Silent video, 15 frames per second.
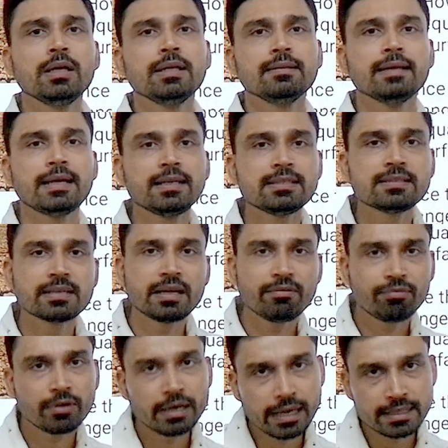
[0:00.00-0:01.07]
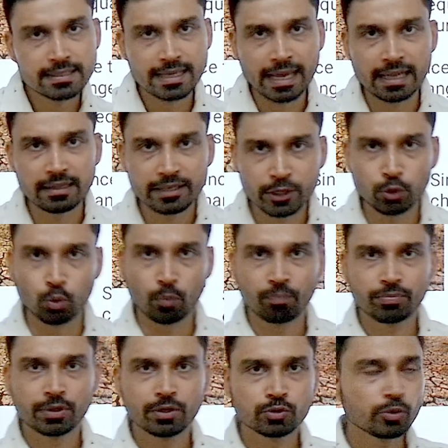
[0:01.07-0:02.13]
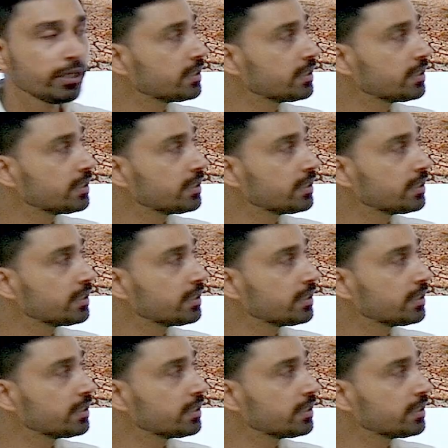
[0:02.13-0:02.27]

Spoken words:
that is referred as El Nino. So, it